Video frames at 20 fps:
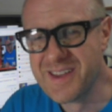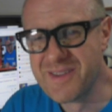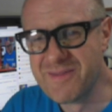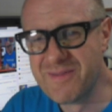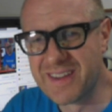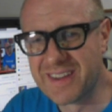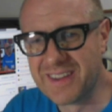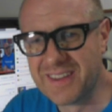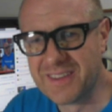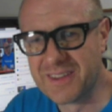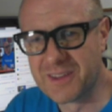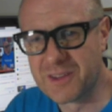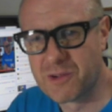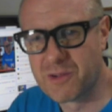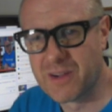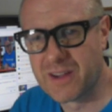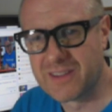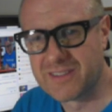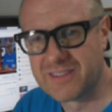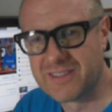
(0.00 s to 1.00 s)
making the
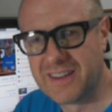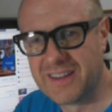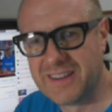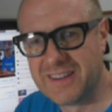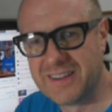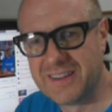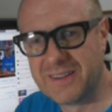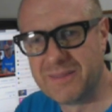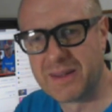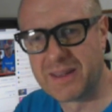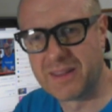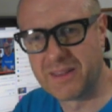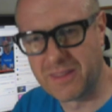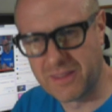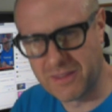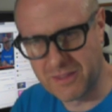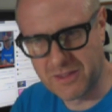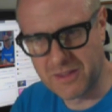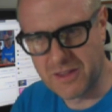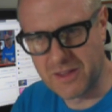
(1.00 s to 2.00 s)
correct
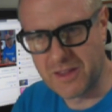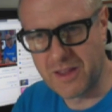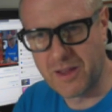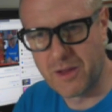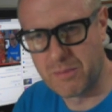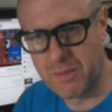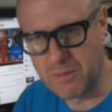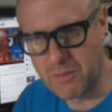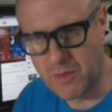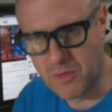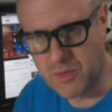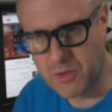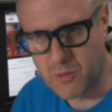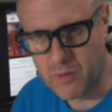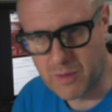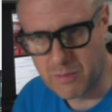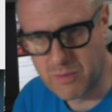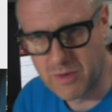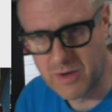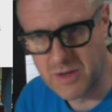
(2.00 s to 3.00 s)
helping with the
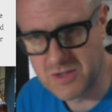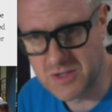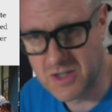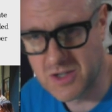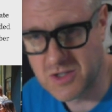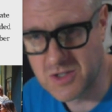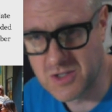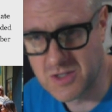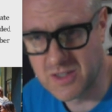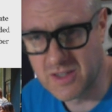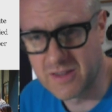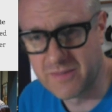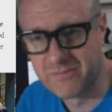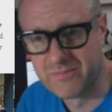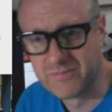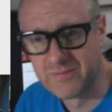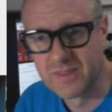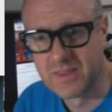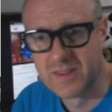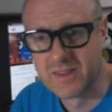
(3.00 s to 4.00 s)
correct pronunciation there.
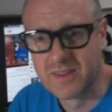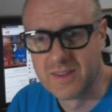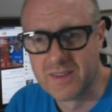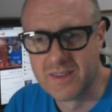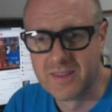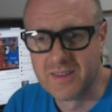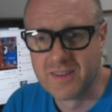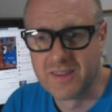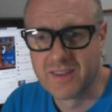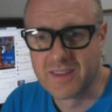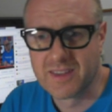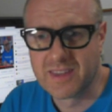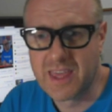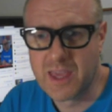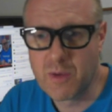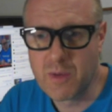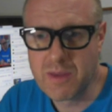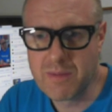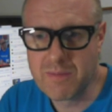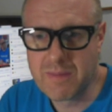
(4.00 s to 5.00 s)

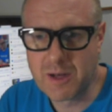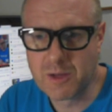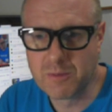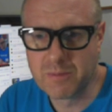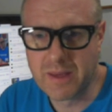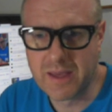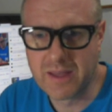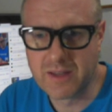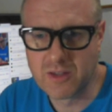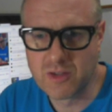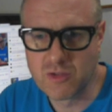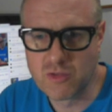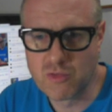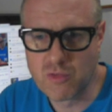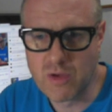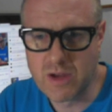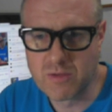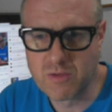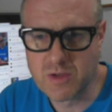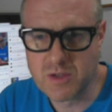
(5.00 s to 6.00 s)
Kiwi metal band and
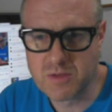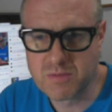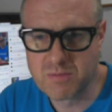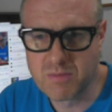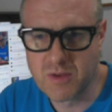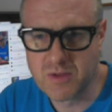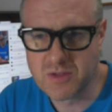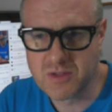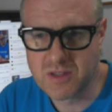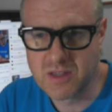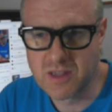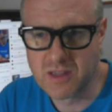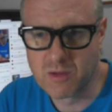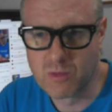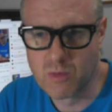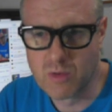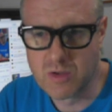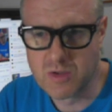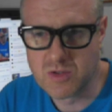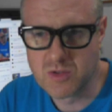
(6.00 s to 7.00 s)
Dread Response gig
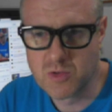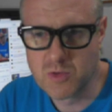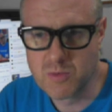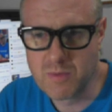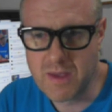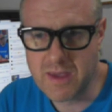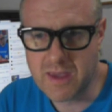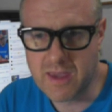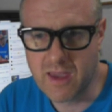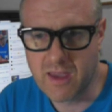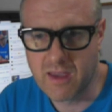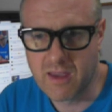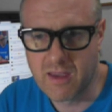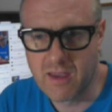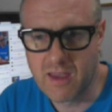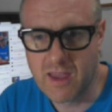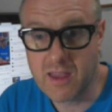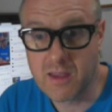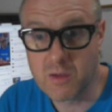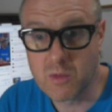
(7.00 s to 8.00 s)
was too meke.
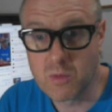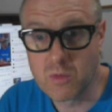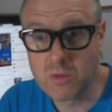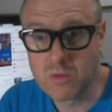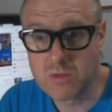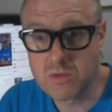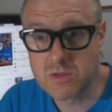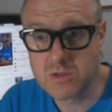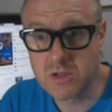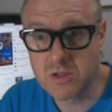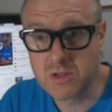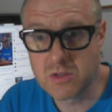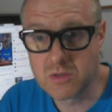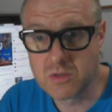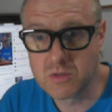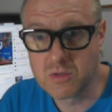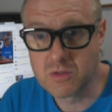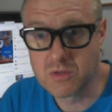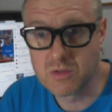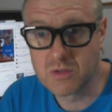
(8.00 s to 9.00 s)
Hey,
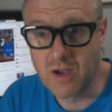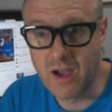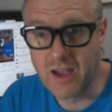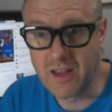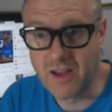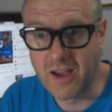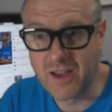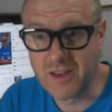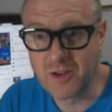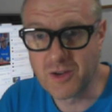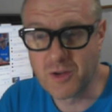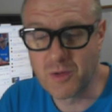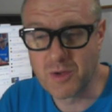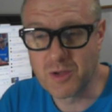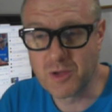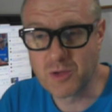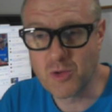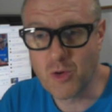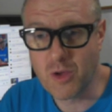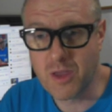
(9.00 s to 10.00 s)
so I don't know what
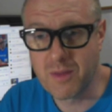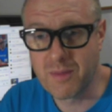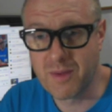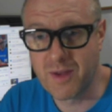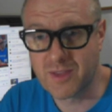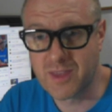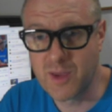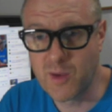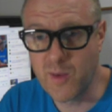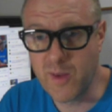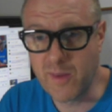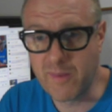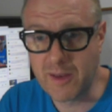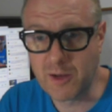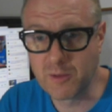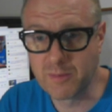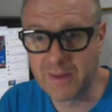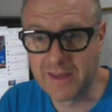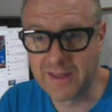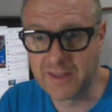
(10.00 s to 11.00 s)
you're talking about, Kiwi
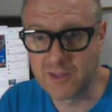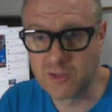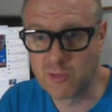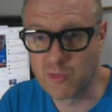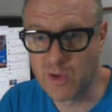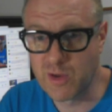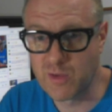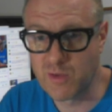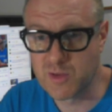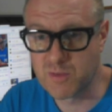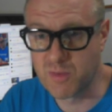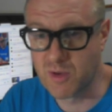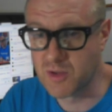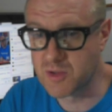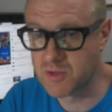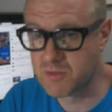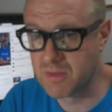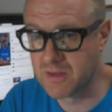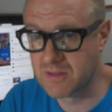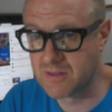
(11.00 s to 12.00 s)
metal band and Dread
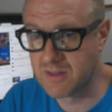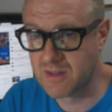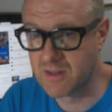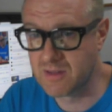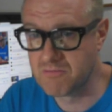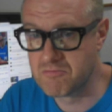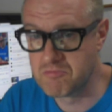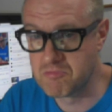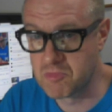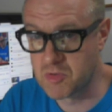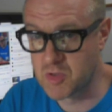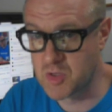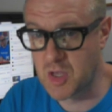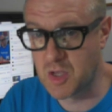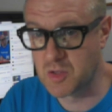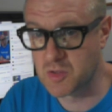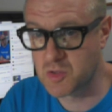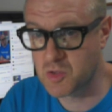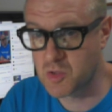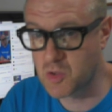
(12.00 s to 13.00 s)
Response, but
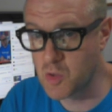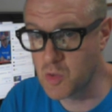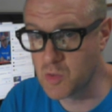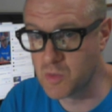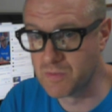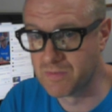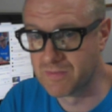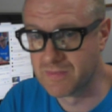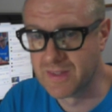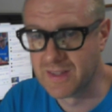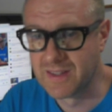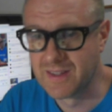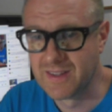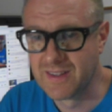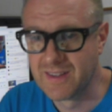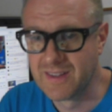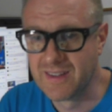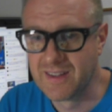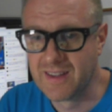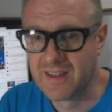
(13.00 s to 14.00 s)
sounds cool.
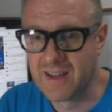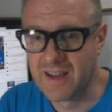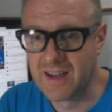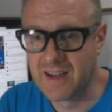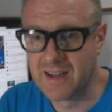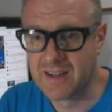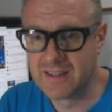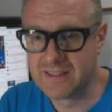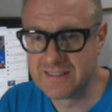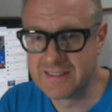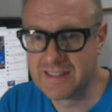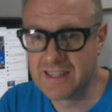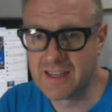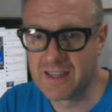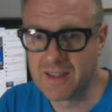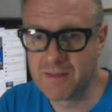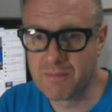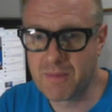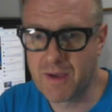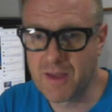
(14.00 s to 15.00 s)
Yeah,
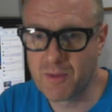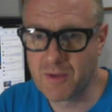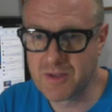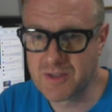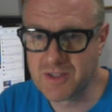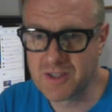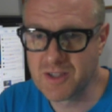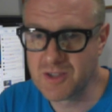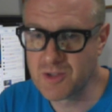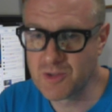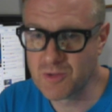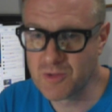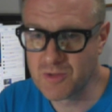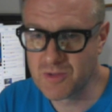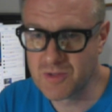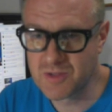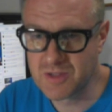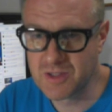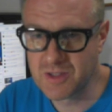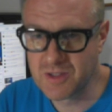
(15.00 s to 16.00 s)
and by the way, Sinanju